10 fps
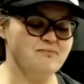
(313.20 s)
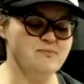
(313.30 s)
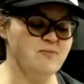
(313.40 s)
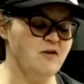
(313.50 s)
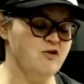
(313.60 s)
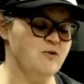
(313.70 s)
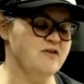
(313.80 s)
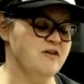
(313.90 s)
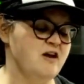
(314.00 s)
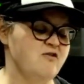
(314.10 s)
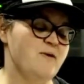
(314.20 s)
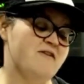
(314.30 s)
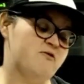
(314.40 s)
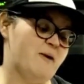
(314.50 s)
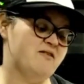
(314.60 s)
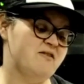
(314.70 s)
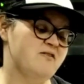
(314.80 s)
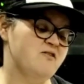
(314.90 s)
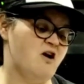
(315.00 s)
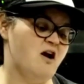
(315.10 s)
What's in here? So we have spices,
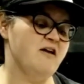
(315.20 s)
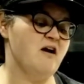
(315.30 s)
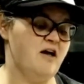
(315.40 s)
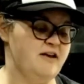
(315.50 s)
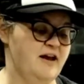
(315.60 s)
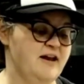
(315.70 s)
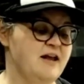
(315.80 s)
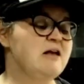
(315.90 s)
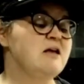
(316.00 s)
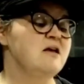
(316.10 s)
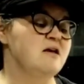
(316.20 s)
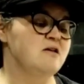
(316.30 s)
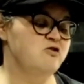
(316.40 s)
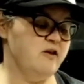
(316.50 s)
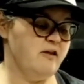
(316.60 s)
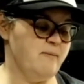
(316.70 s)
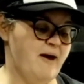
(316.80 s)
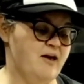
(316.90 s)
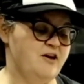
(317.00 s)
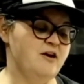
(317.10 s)
garlic, onion, chili
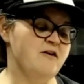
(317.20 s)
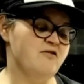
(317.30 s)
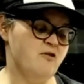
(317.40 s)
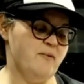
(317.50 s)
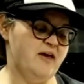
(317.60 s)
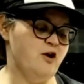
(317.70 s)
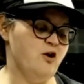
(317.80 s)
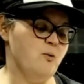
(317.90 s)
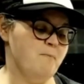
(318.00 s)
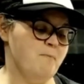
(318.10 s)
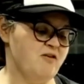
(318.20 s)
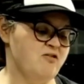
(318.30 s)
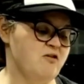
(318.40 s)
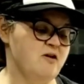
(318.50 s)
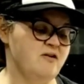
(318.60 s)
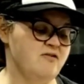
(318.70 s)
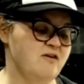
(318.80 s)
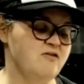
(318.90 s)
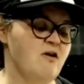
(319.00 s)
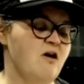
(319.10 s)
powder, tomato, mustard, sea
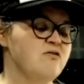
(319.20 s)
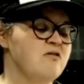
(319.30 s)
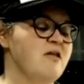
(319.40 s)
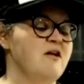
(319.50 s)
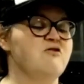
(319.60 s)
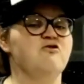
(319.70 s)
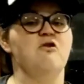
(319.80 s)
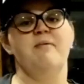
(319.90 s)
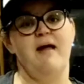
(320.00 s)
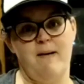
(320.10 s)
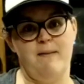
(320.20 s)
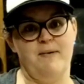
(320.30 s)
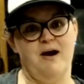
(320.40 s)
salt, cilantro, black pepper.